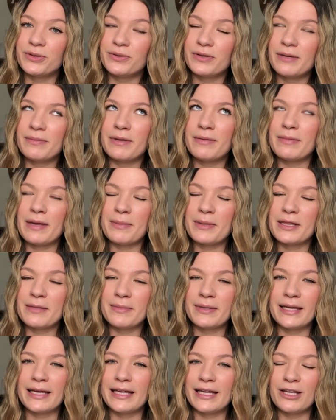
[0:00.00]
I mean, maybe in the
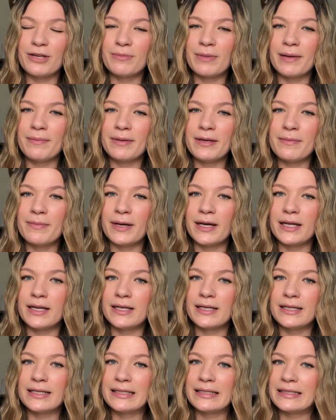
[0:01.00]
beginning you might be, but
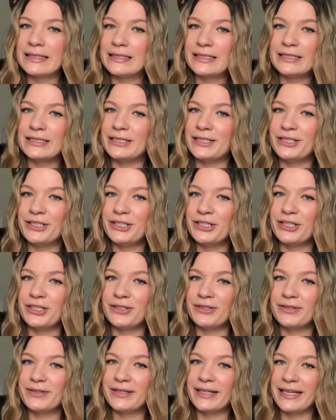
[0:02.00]
no.
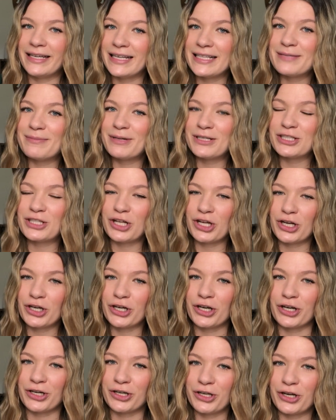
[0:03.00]
It gets much
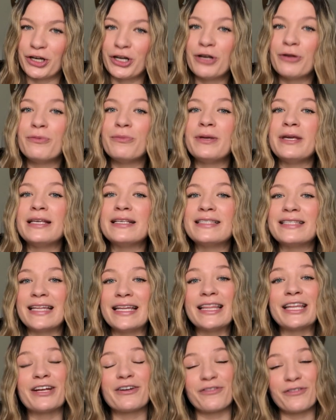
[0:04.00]
longer. You're going to be sitting
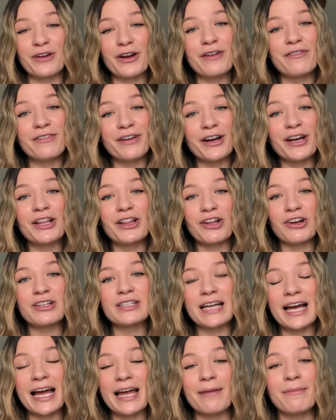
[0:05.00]
there for a very long
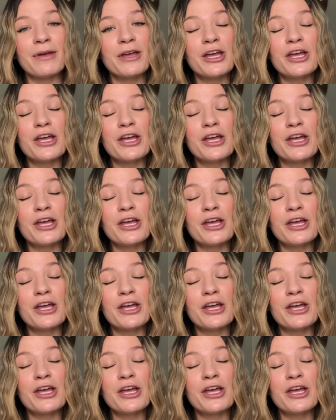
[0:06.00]
time.